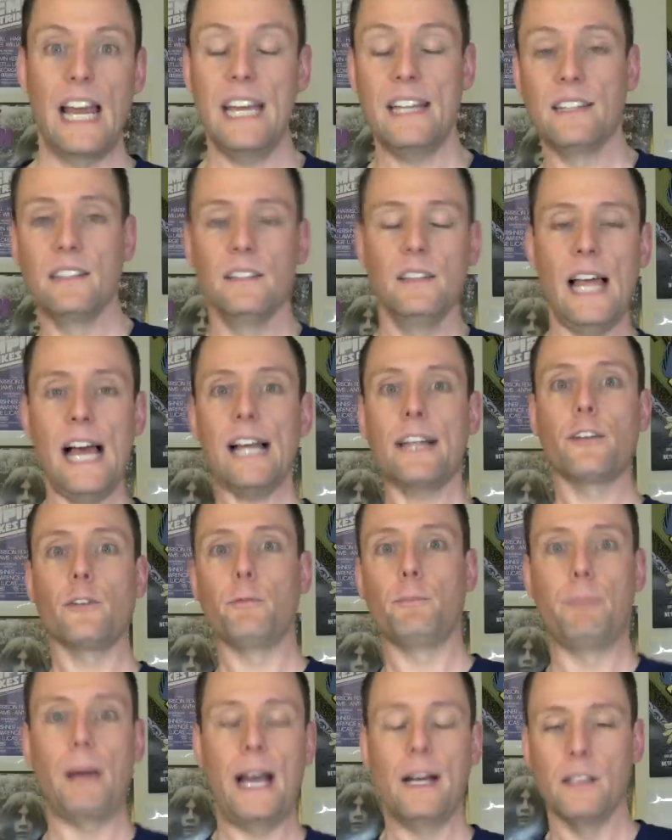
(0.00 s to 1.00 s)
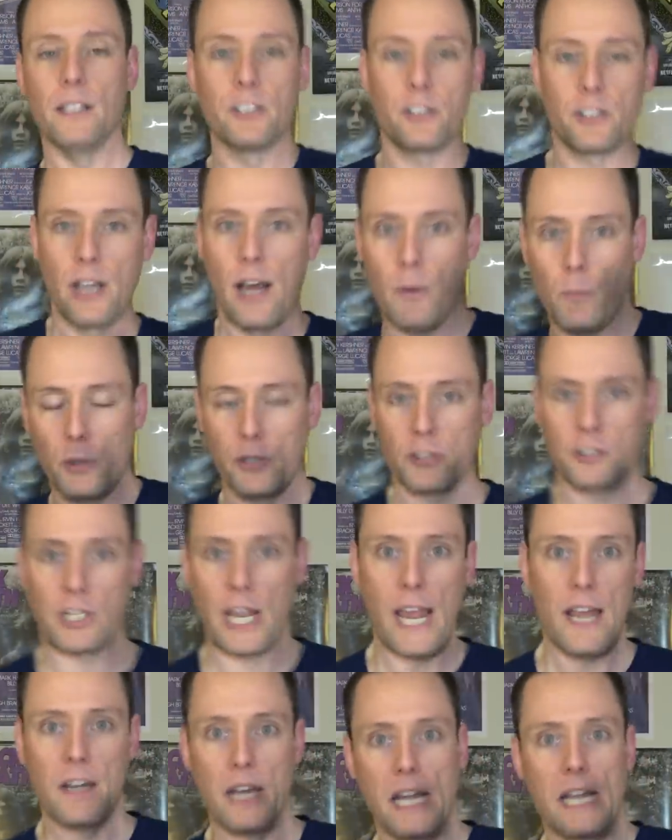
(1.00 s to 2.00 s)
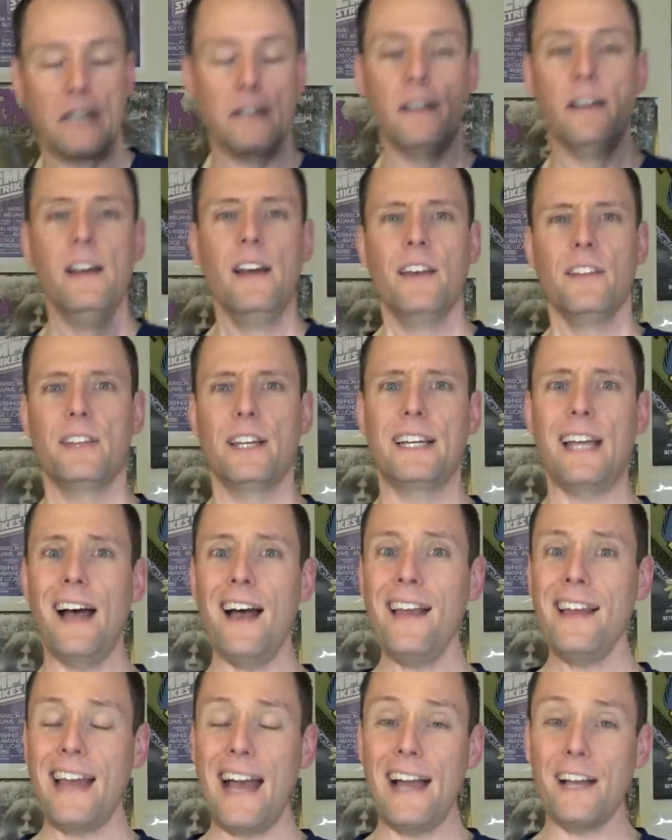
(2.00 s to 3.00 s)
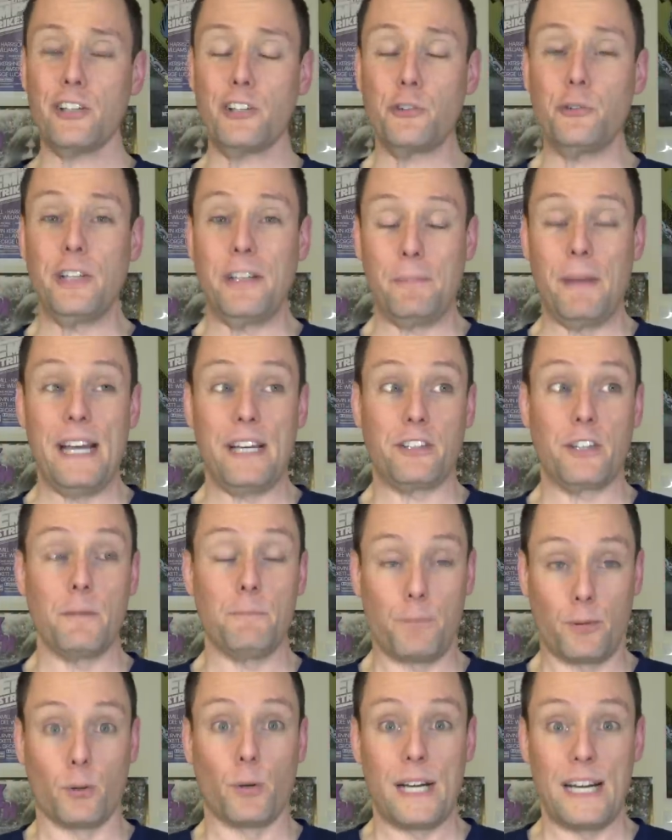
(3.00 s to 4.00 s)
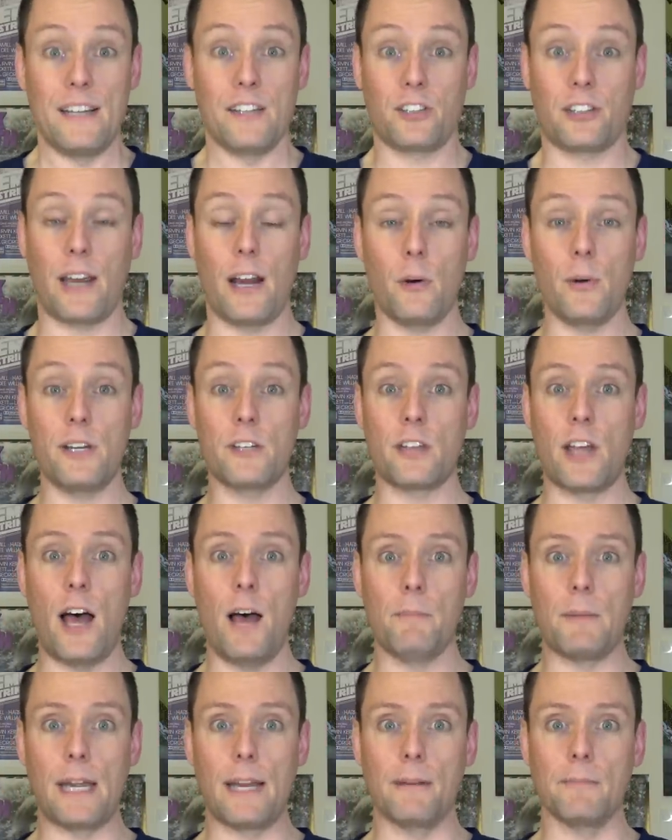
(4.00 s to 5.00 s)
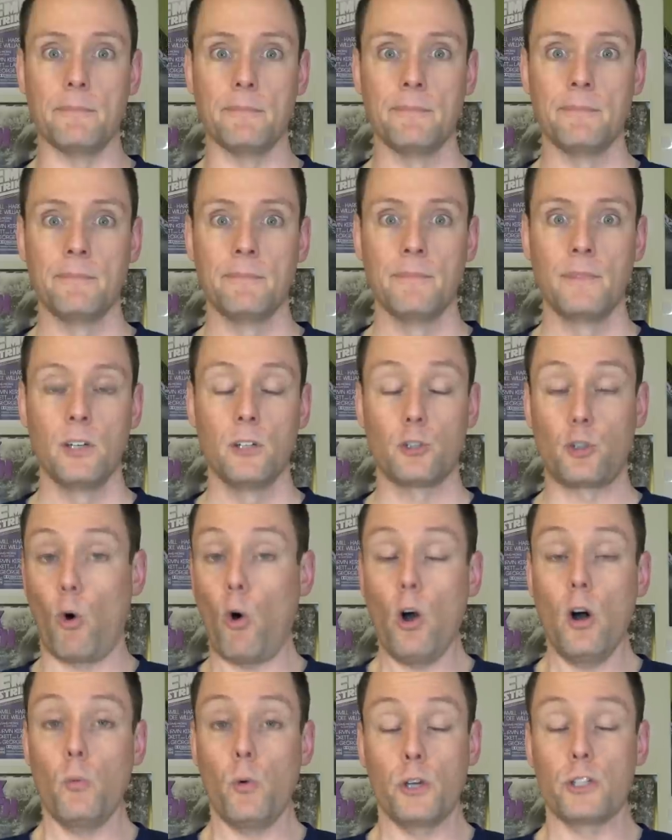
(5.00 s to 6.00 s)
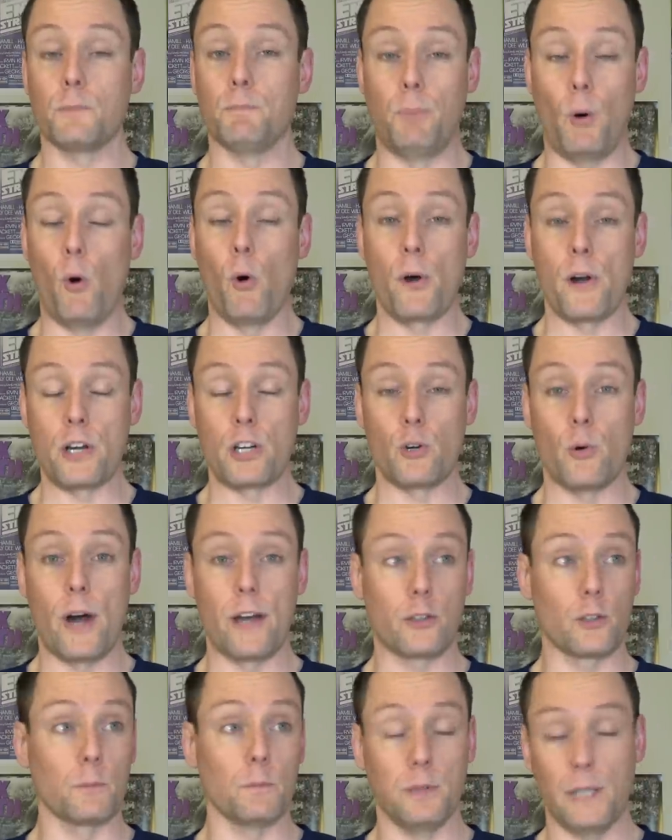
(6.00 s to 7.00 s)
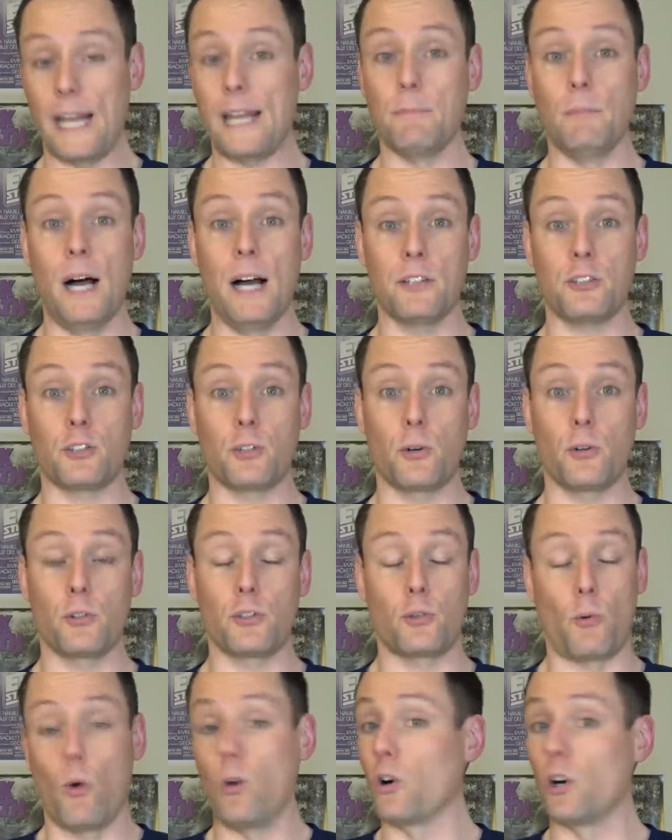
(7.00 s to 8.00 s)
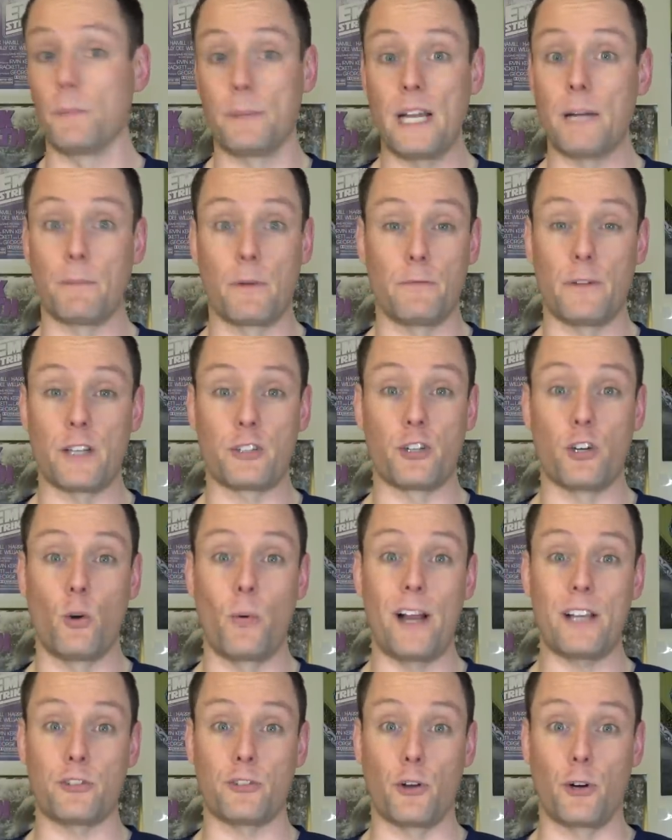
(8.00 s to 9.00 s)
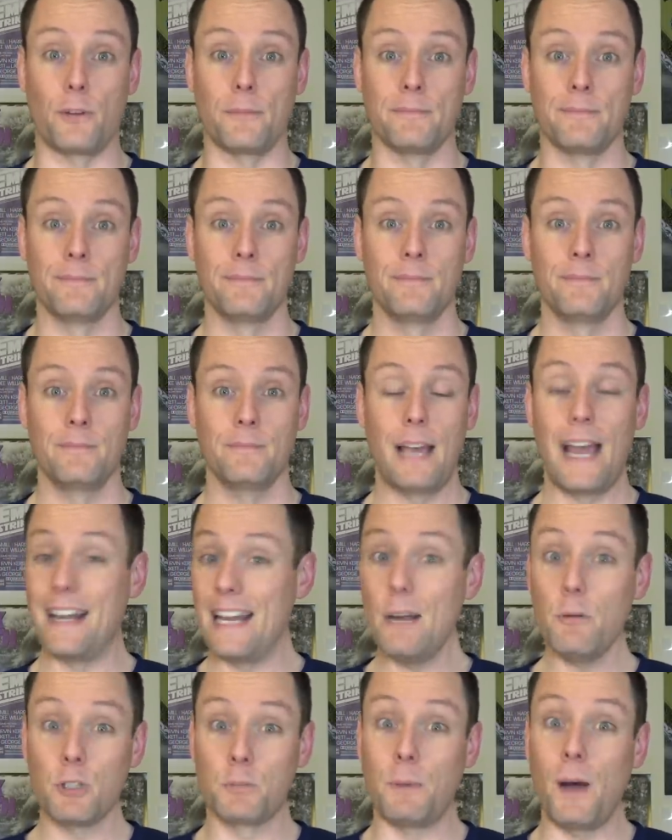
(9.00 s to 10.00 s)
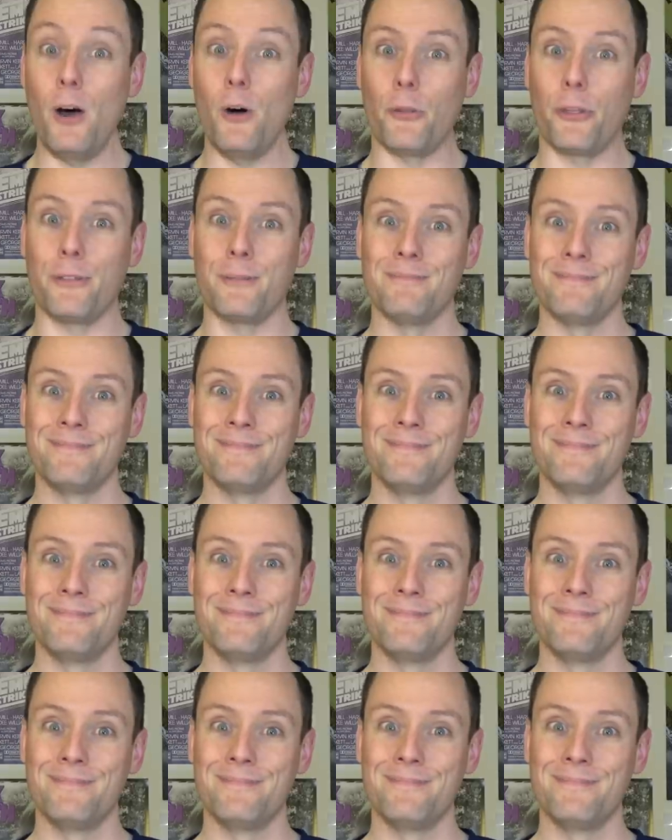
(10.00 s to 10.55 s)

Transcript: And lack of balance notwithstanding, the guy actually makes a pretty scary zombie. Tor was born to either play monsters or be a professional wrestler. And he was both.